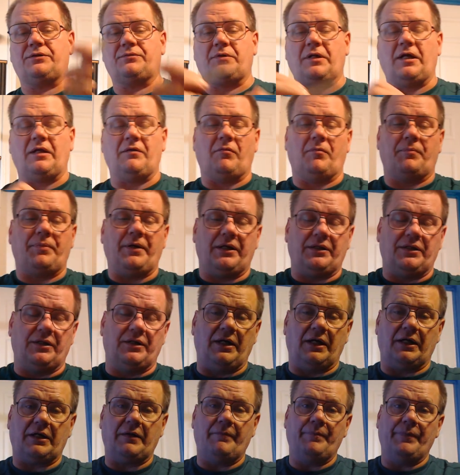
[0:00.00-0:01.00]
kind of a pain in
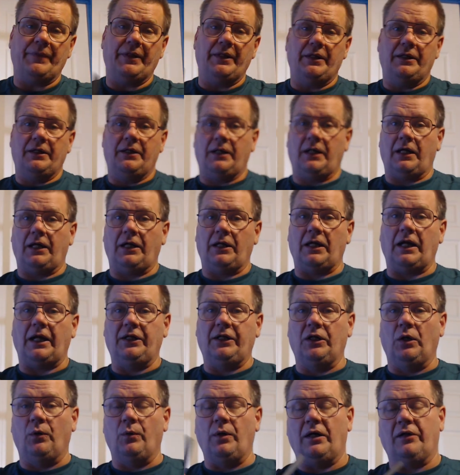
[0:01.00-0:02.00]
the neck. And
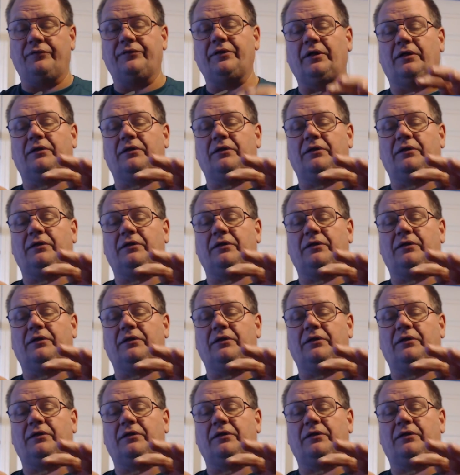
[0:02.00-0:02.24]
I know how thick